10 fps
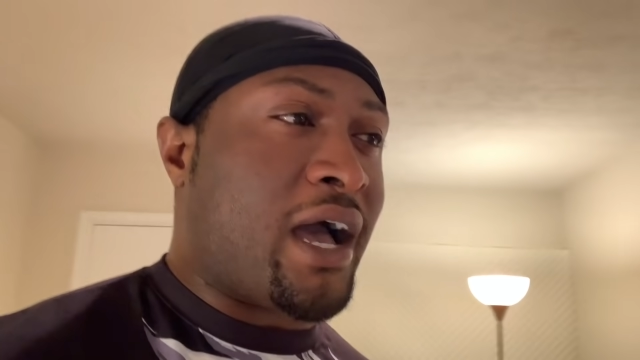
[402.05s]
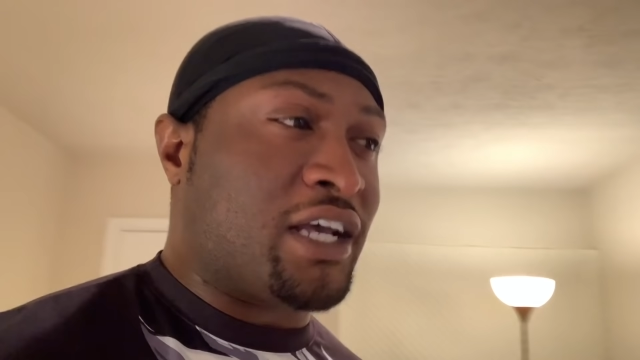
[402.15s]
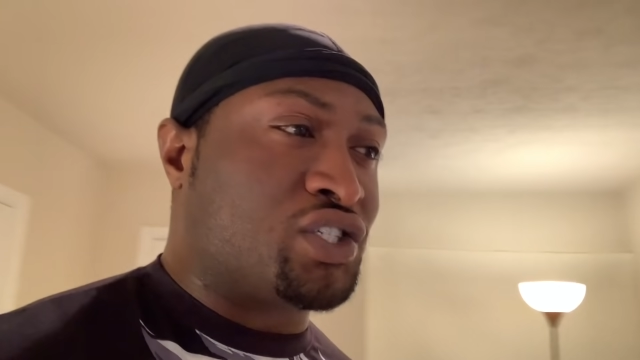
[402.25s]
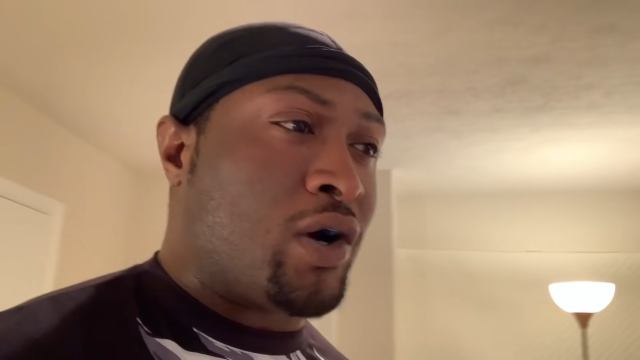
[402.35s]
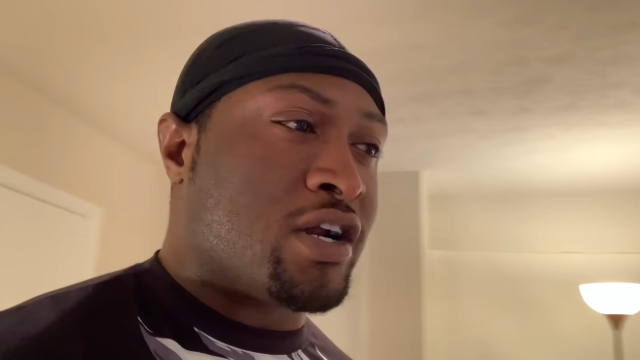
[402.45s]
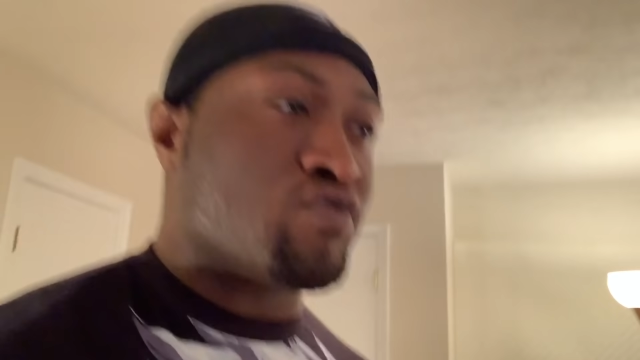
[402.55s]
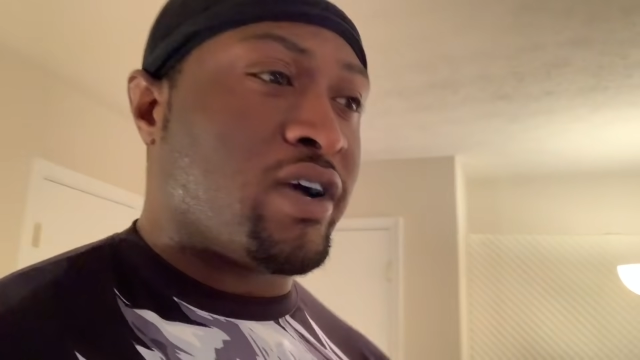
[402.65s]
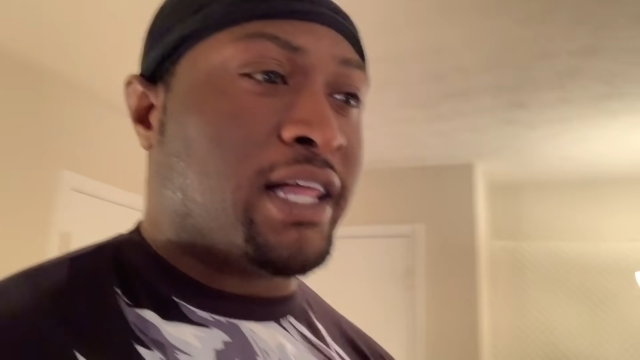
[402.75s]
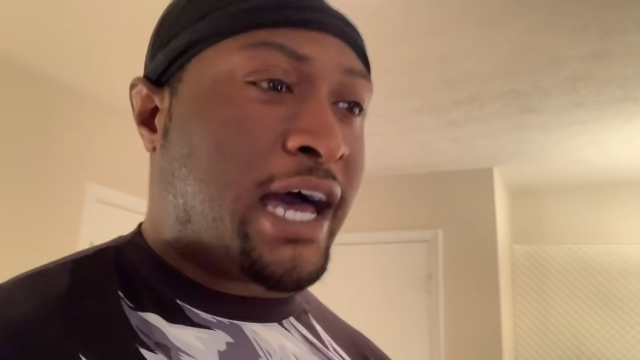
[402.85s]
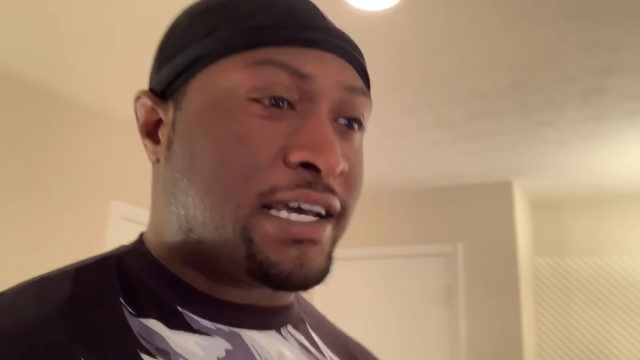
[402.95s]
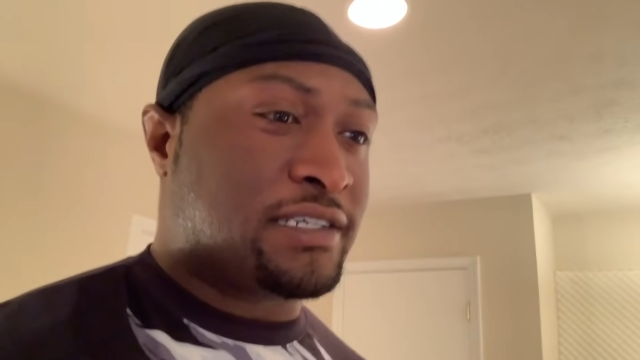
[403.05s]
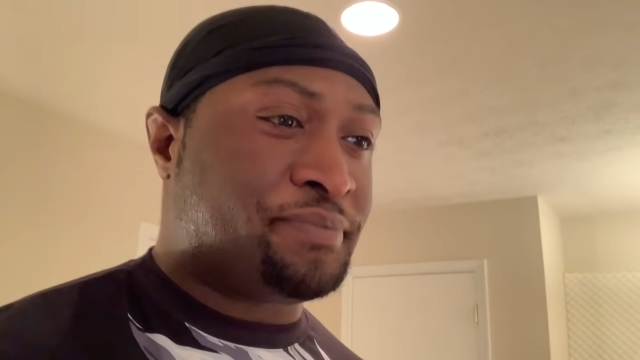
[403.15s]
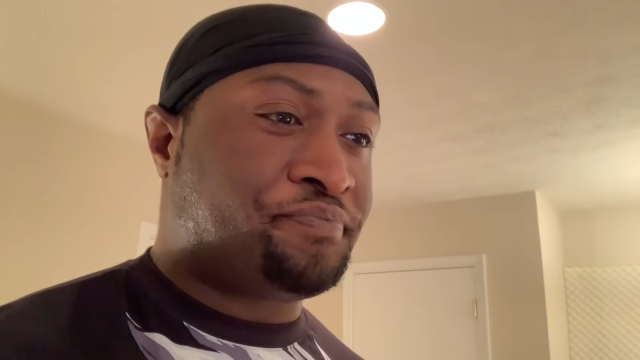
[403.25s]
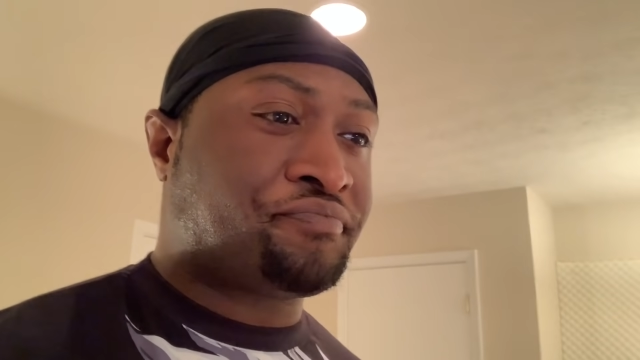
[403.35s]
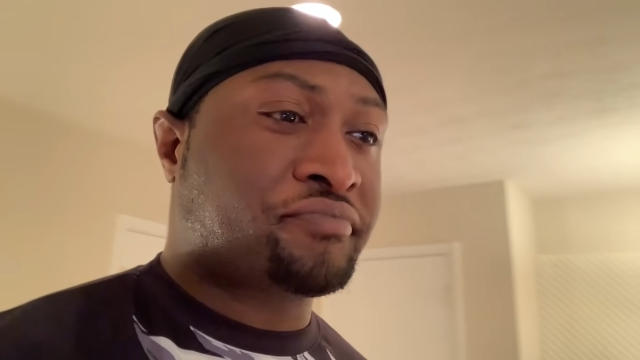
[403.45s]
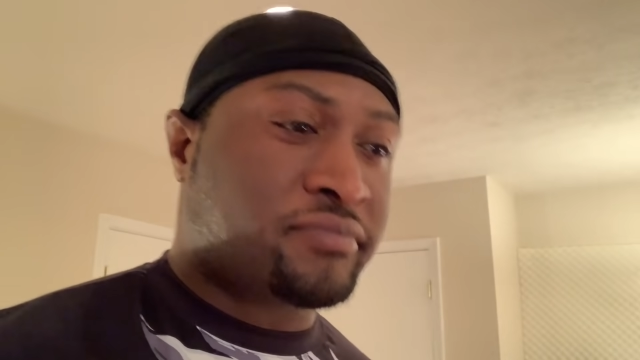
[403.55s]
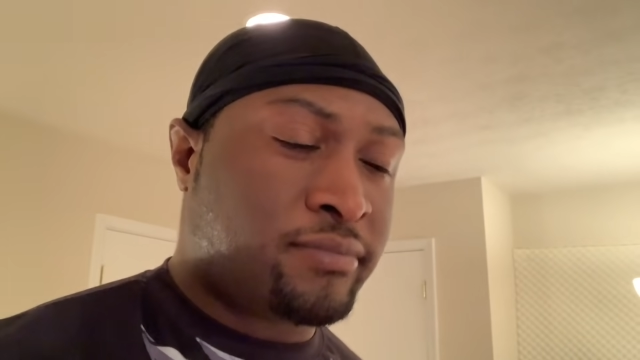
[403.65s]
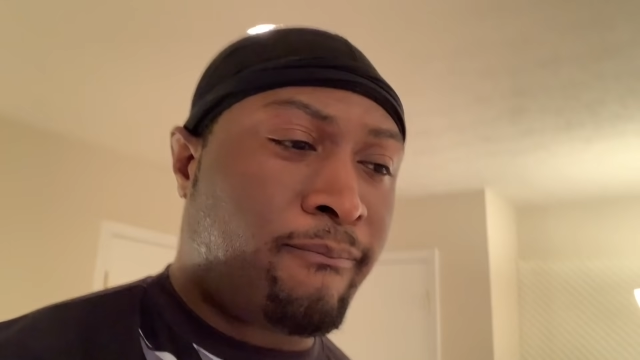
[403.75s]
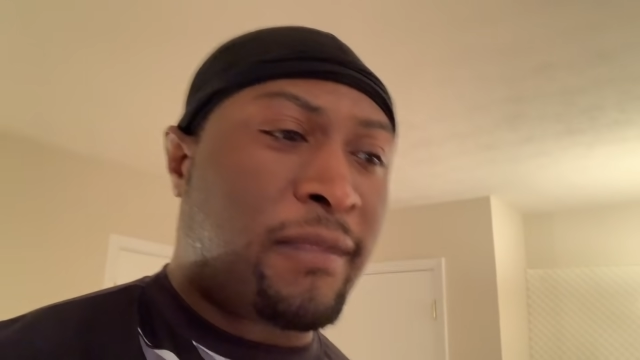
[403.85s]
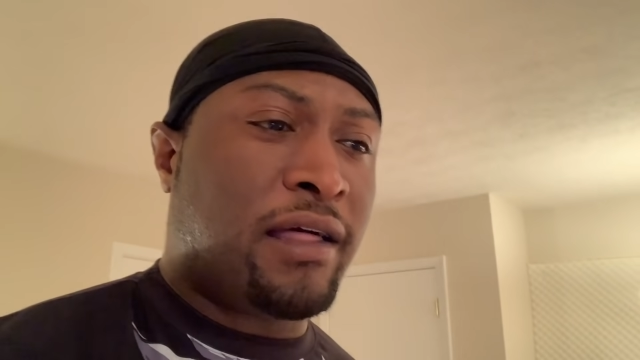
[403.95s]
I started realizing,
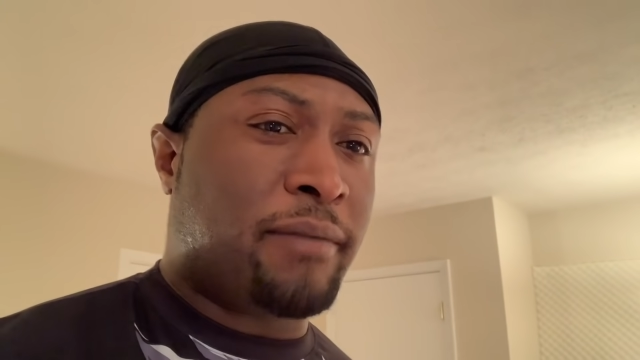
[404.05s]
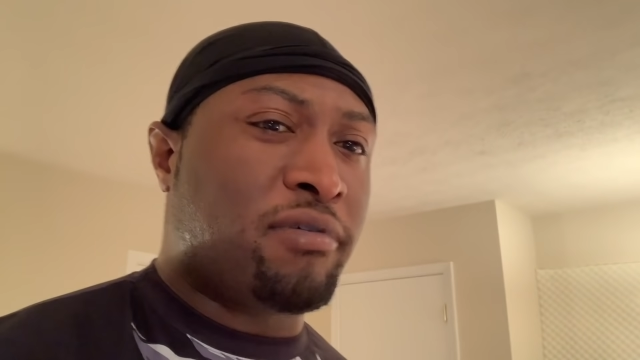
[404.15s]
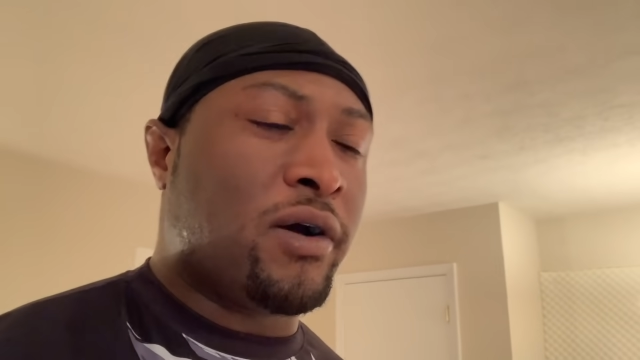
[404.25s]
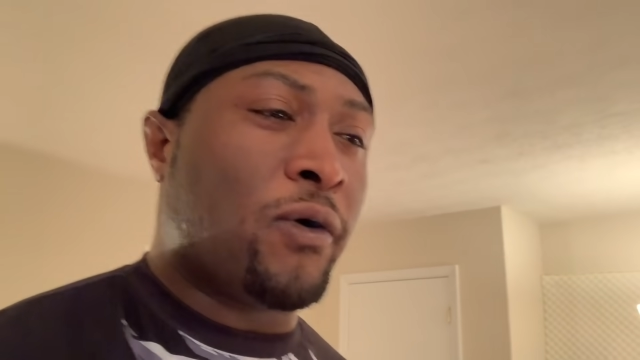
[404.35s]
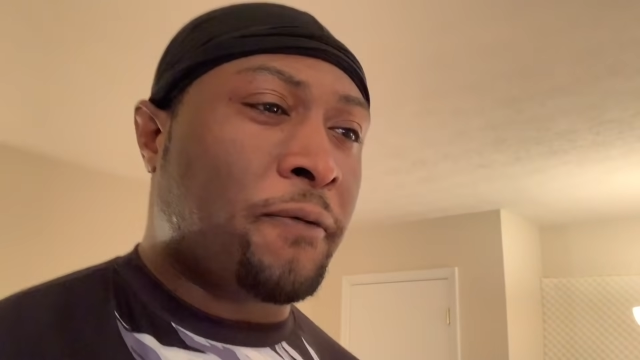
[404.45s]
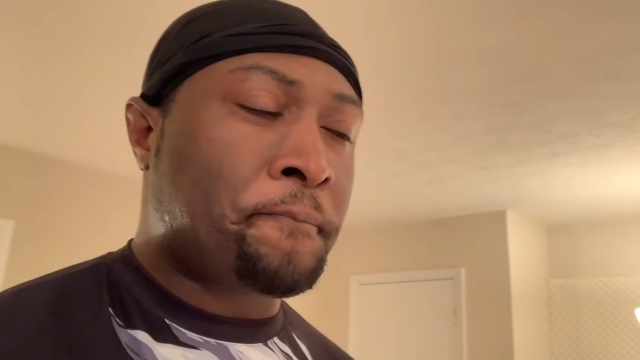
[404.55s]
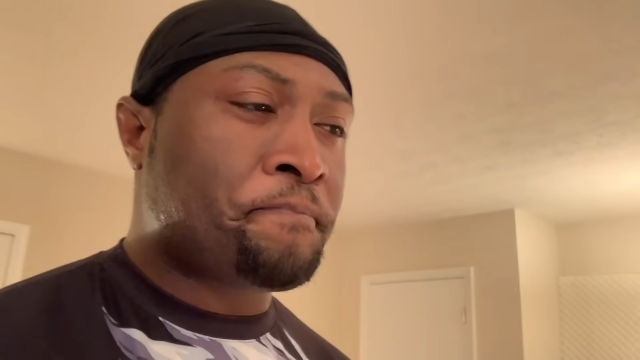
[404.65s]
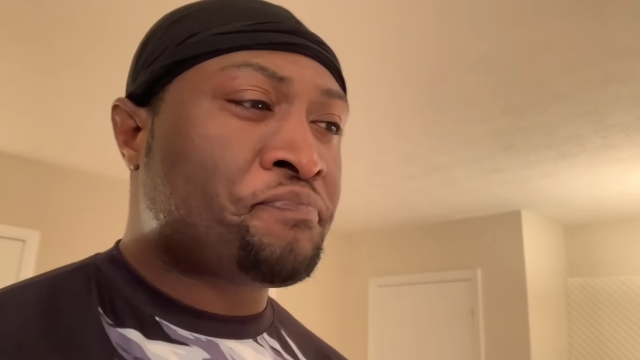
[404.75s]
like, bro,